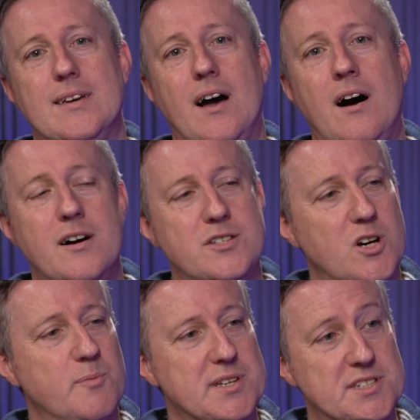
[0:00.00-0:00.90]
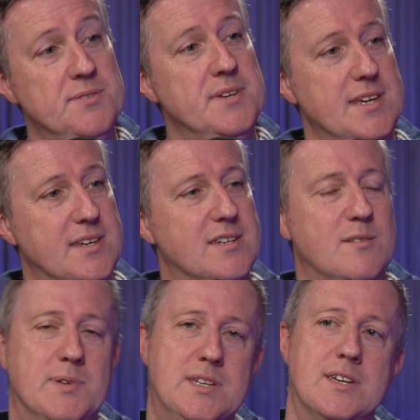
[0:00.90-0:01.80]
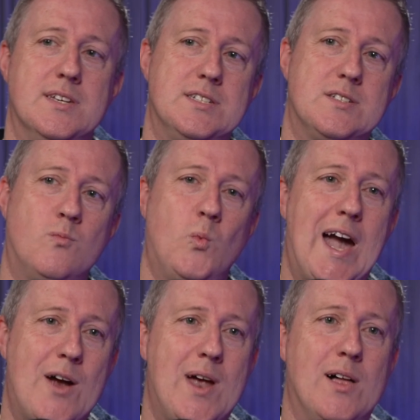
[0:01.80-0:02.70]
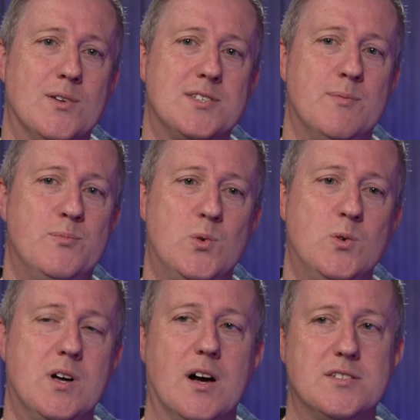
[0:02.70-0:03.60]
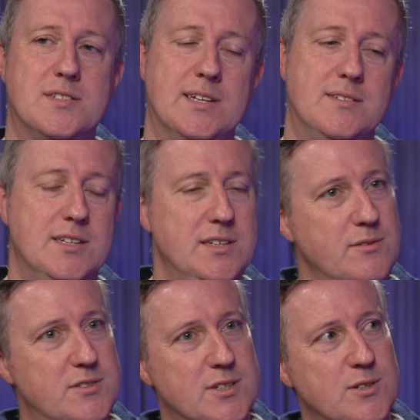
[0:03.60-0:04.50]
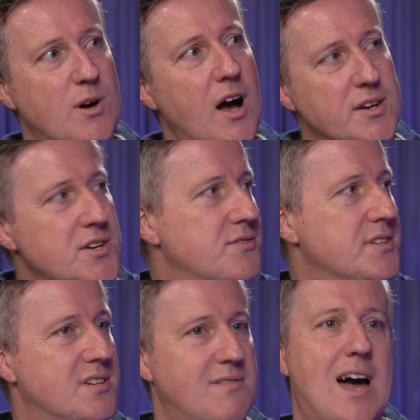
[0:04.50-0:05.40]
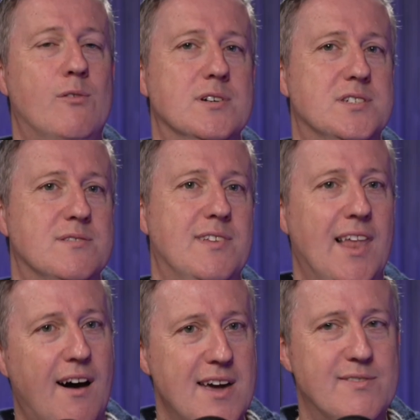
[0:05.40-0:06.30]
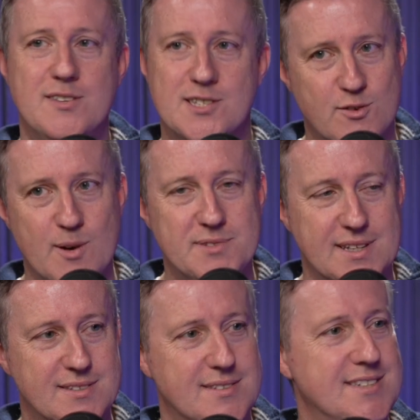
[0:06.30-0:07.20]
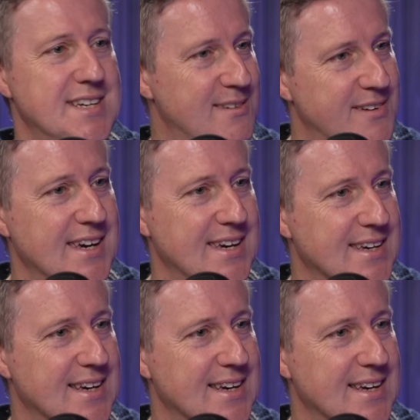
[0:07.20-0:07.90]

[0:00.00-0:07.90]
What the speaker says: our job is unique, because where else in broadcasting do you do hundreds of hours of live unscripted TV?